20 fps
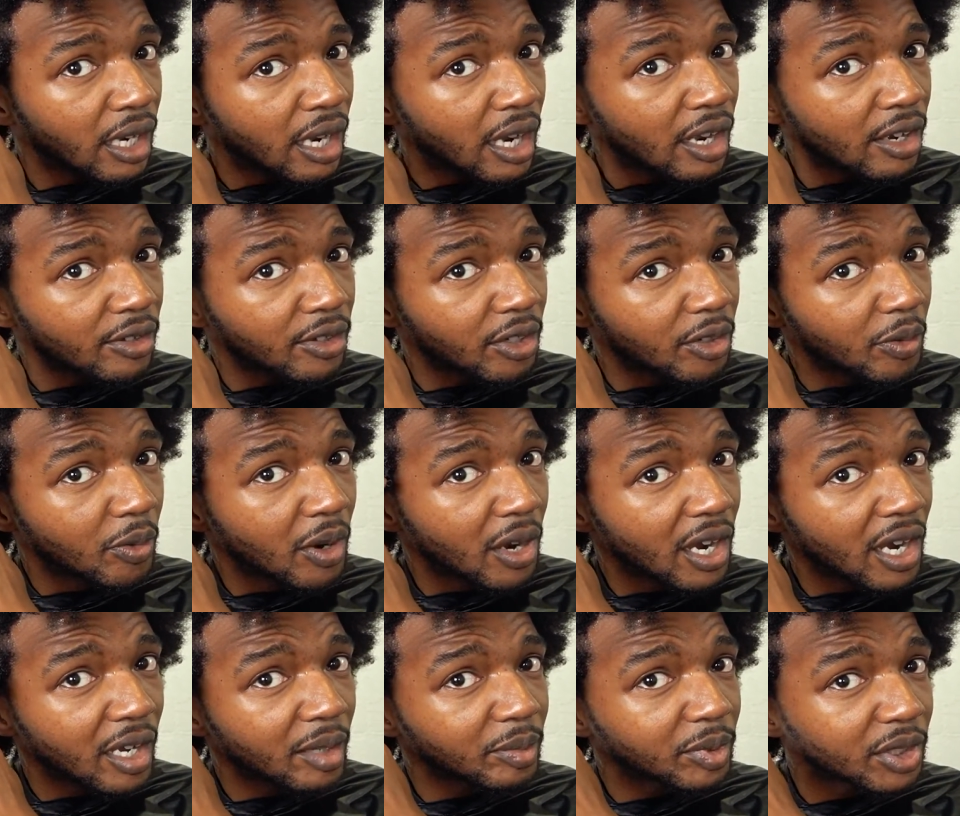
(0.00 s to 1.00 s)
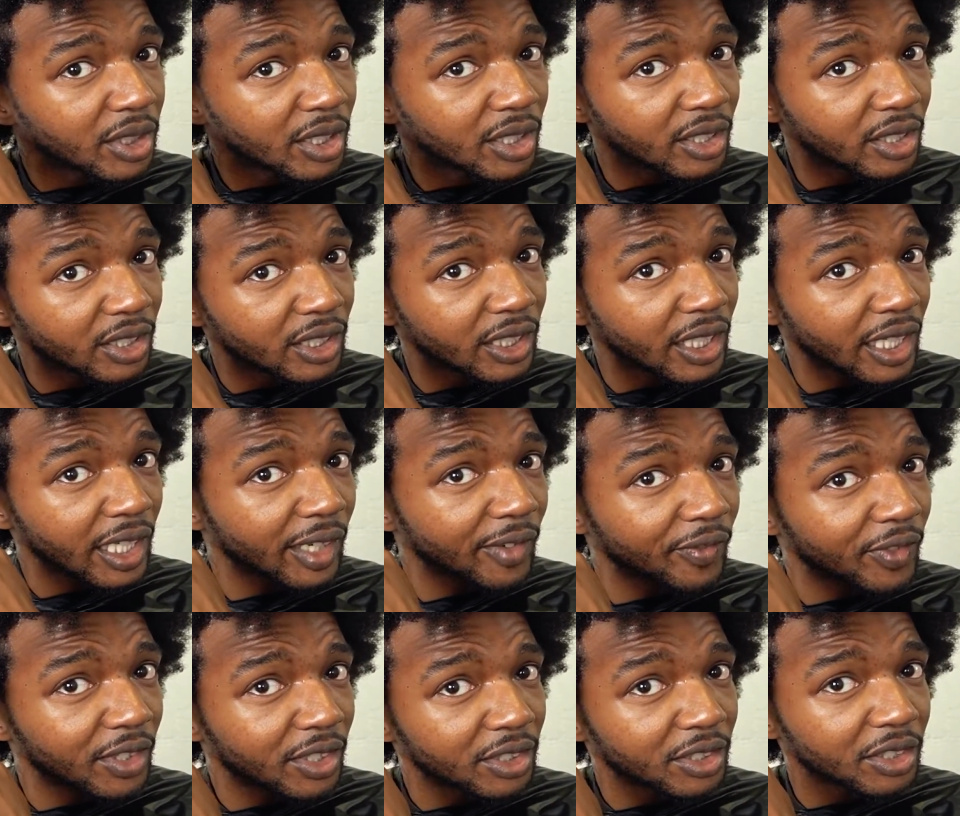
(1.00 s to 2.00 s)
I don't know why I'm shingling like I'm
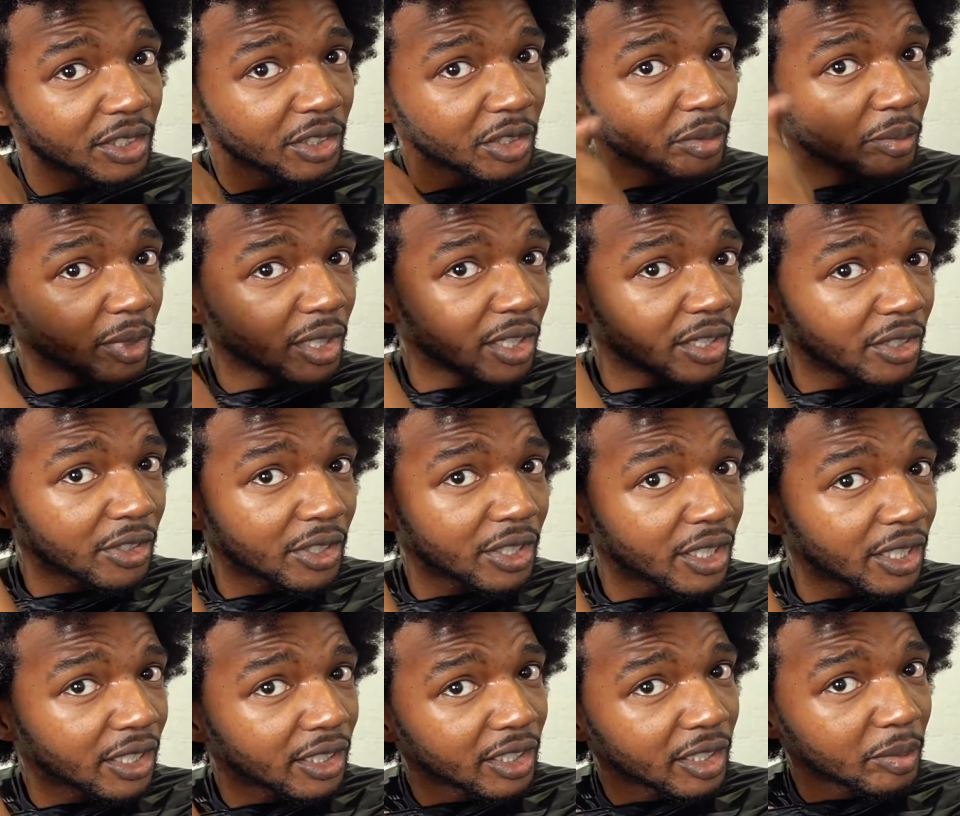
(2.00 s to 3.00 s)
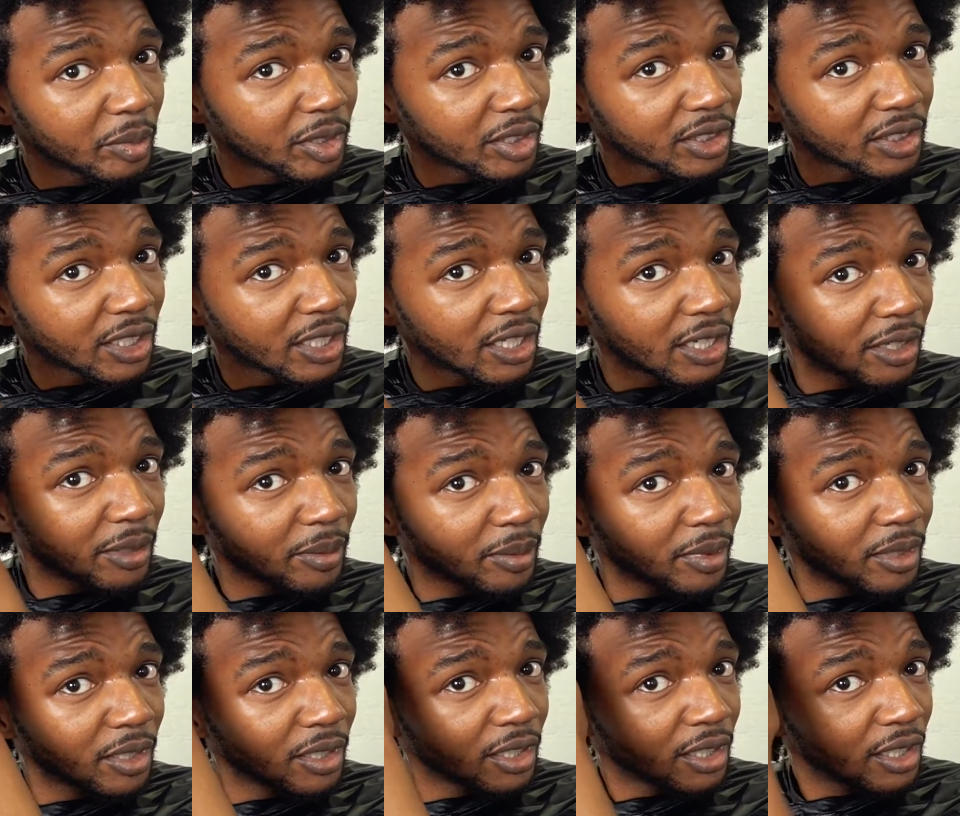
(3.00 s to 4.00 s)
finna shingle my whole head. Let me stop.
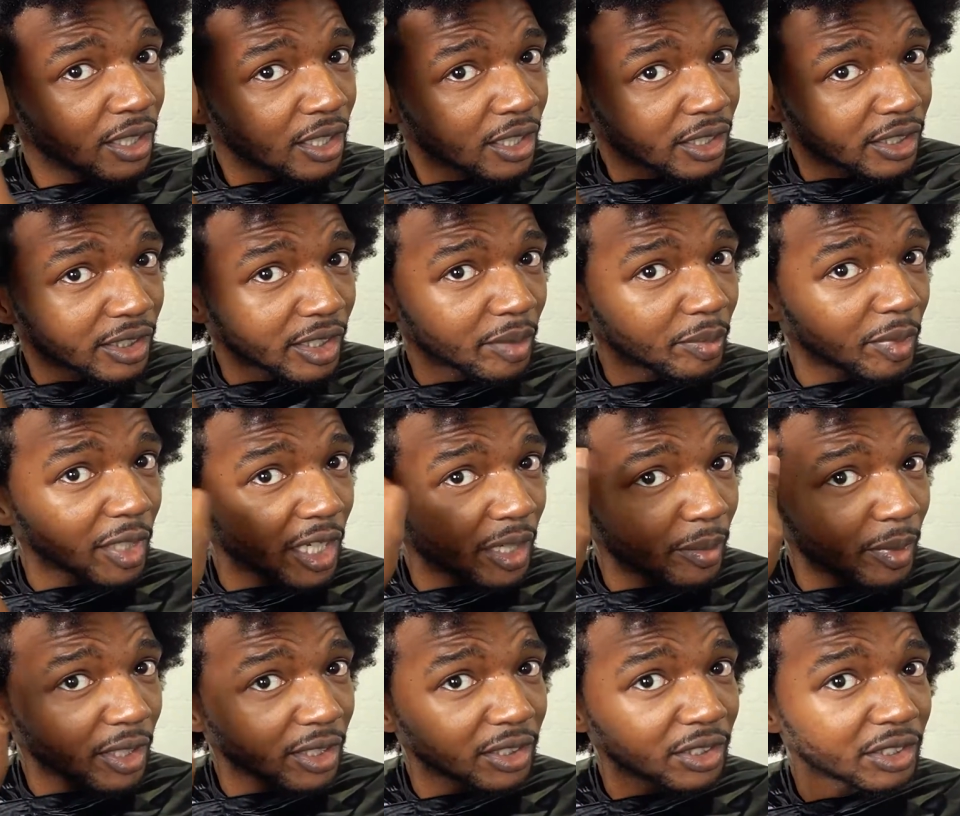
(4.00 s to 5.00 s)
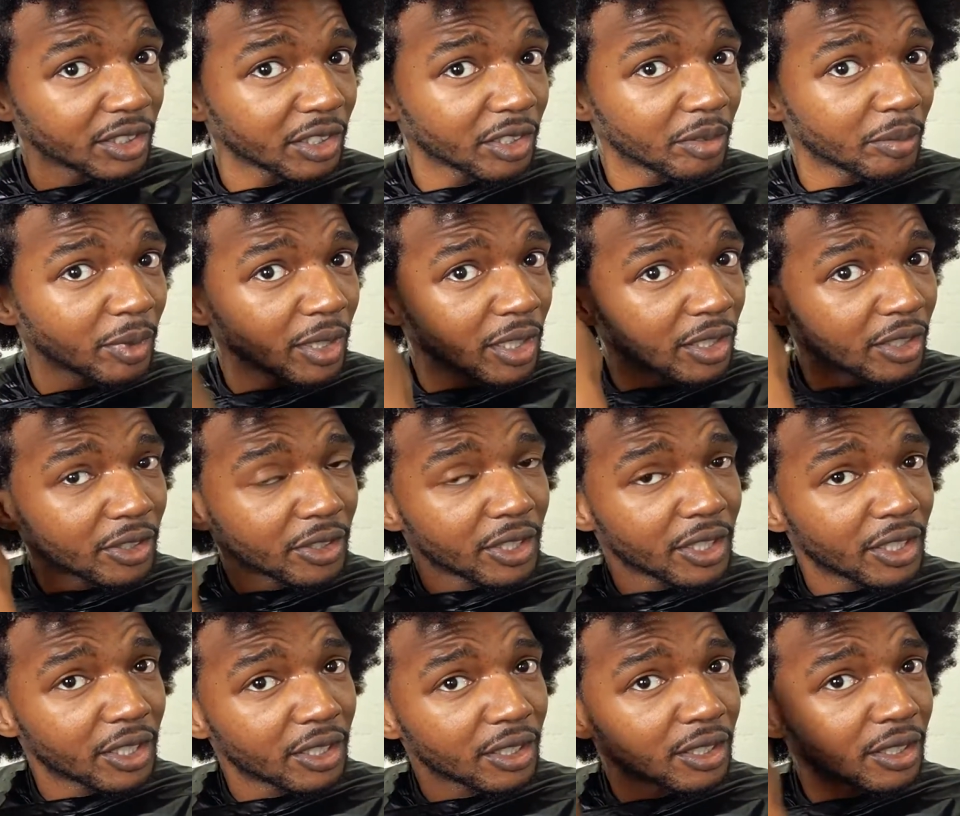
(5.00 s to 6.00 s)
Because I'm not about to shingle my whole
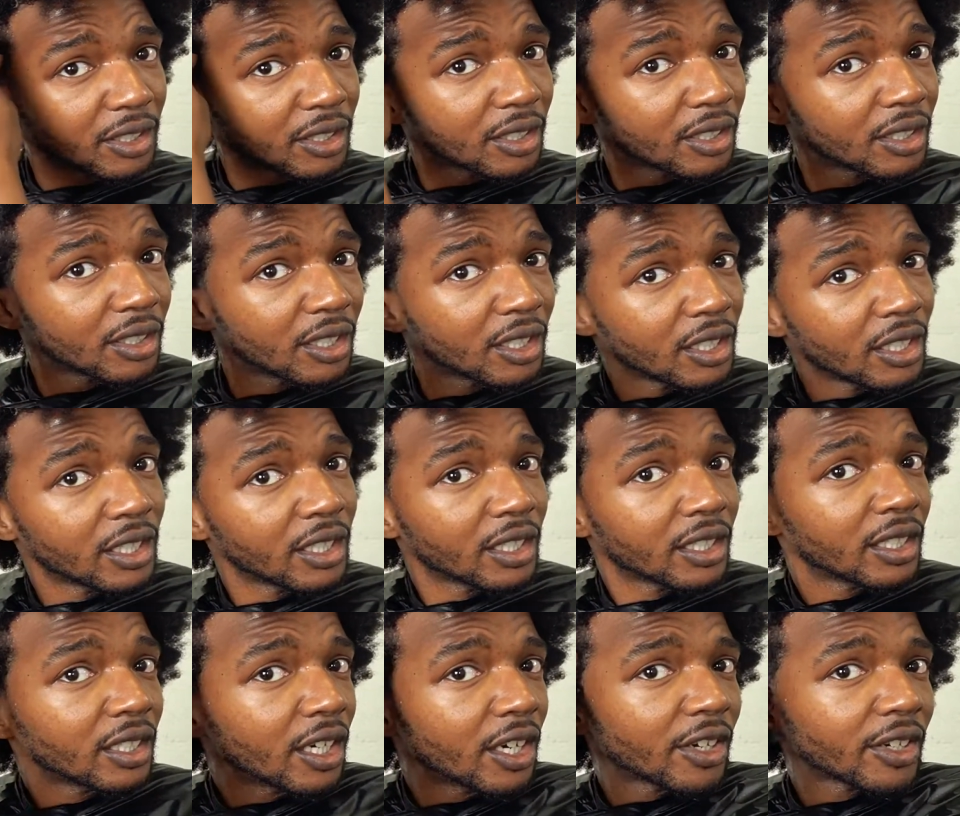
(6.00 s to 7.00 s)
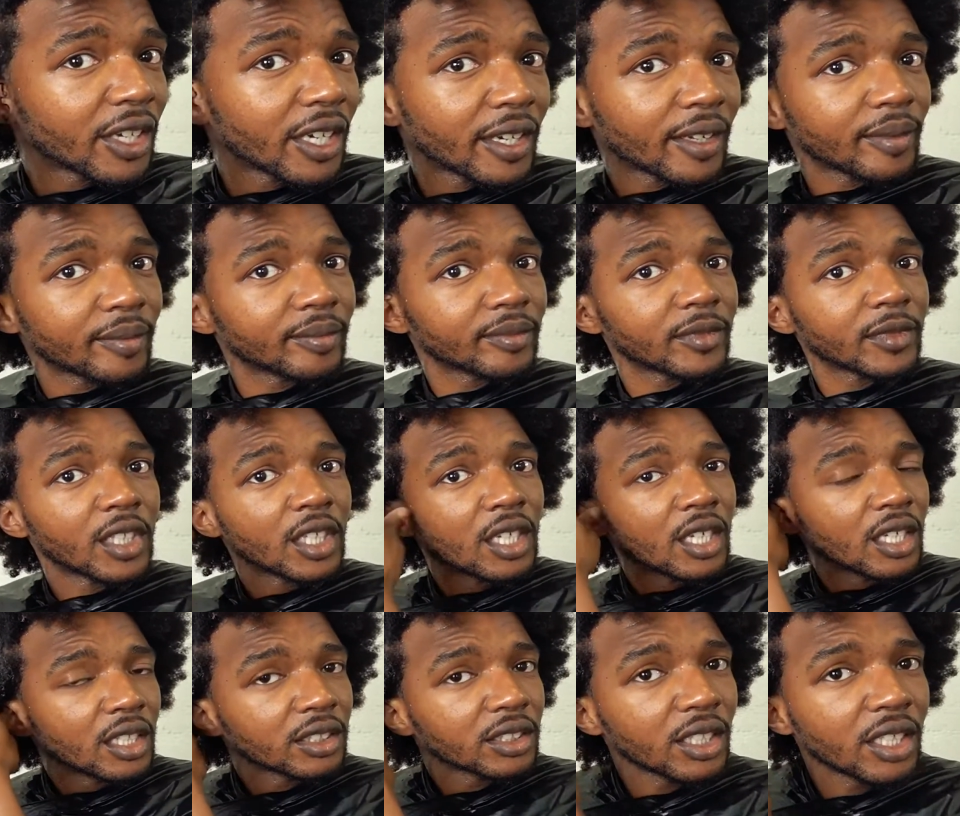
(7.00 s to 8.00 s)
head. Okay,
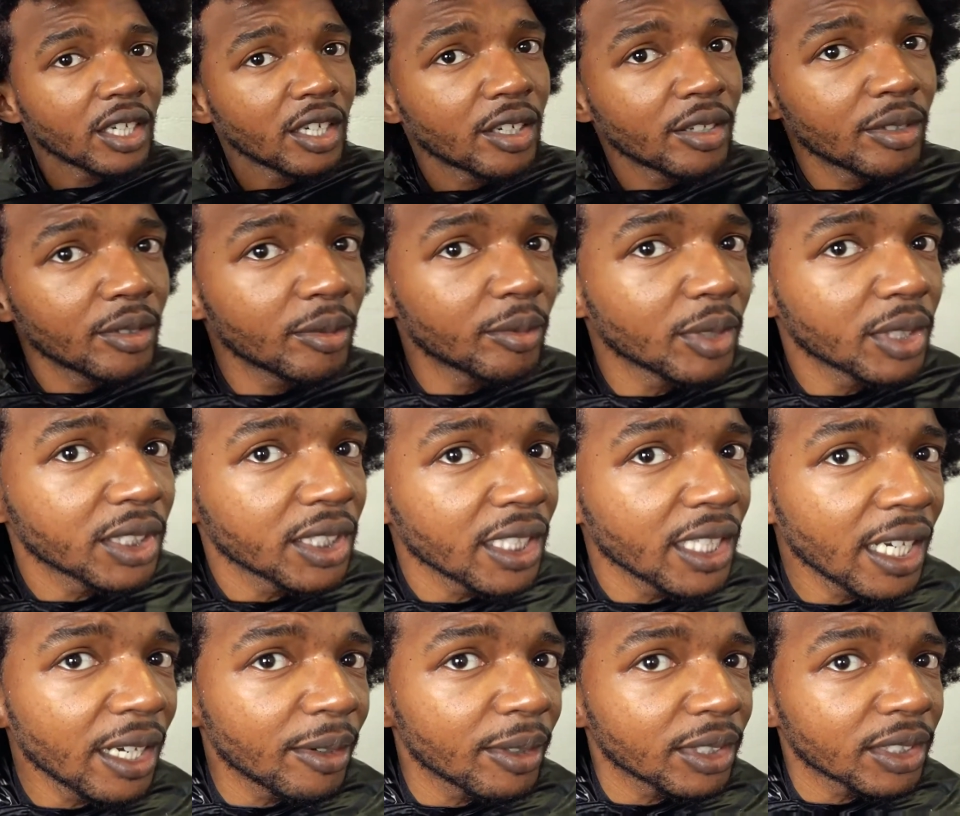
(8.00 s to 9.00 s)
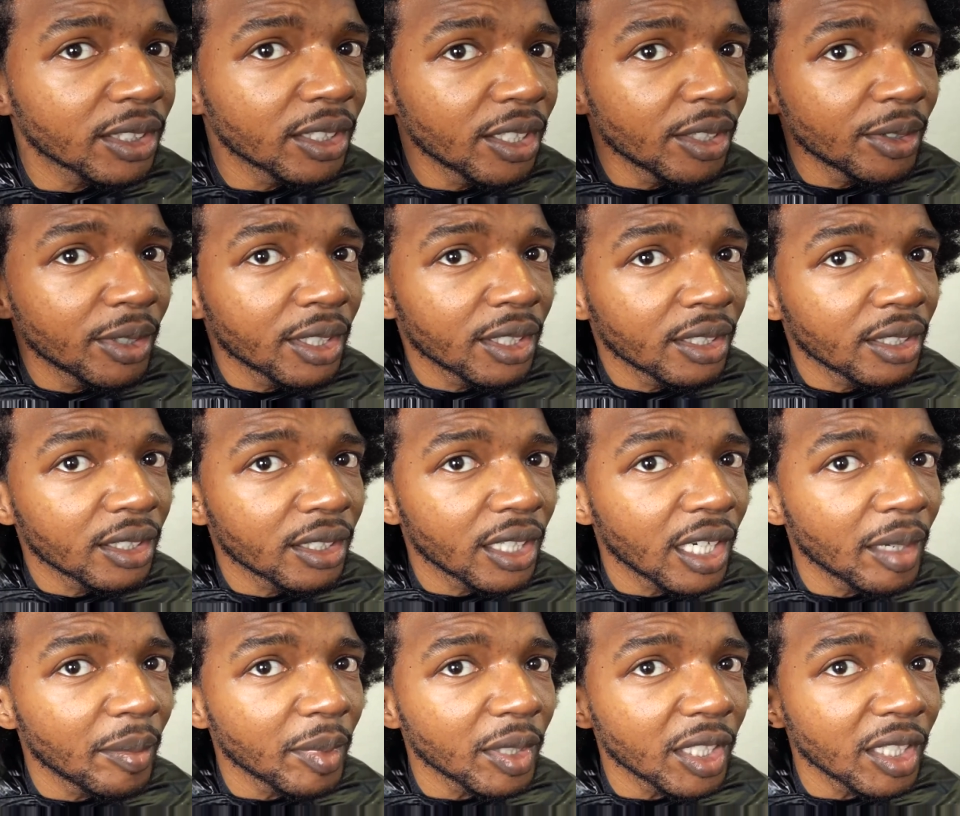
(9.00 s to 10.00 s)
so we see how it's going.
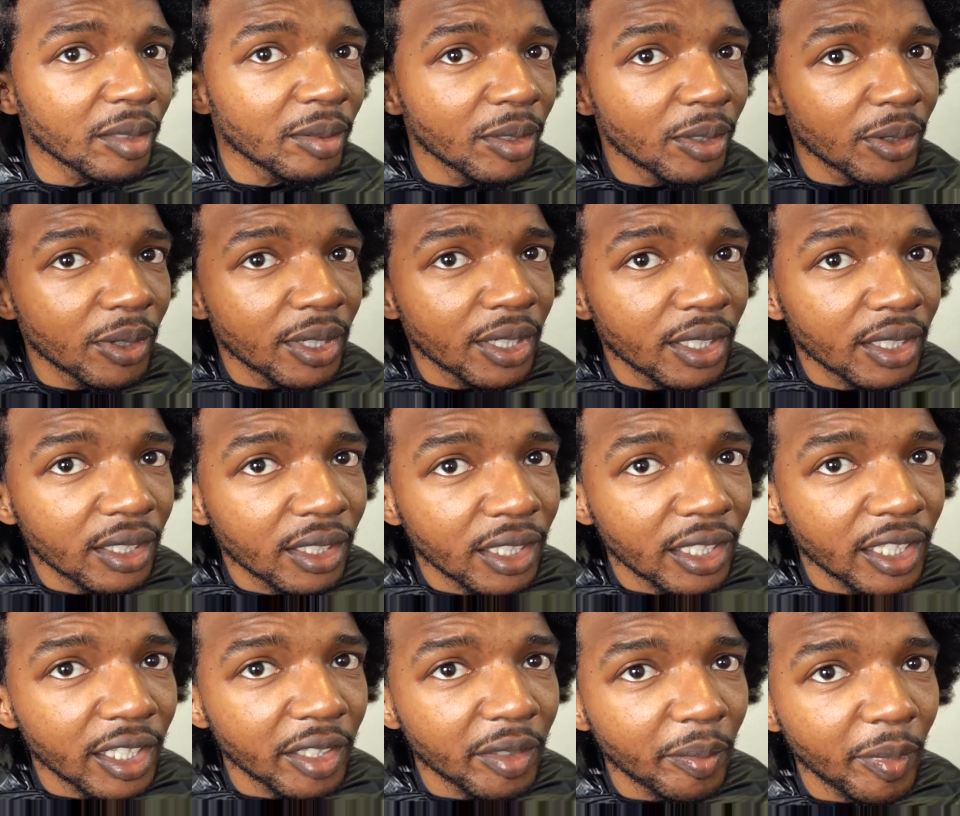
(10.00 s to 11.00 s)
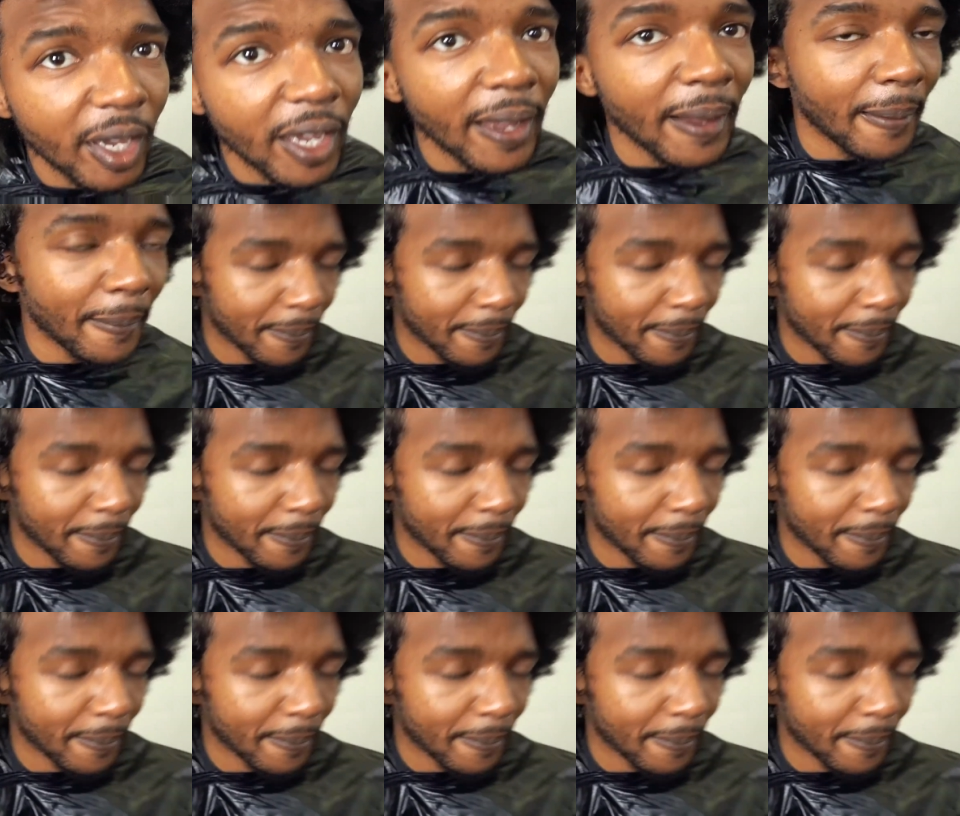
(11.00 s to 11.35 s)
I'm gonna keep going and come back.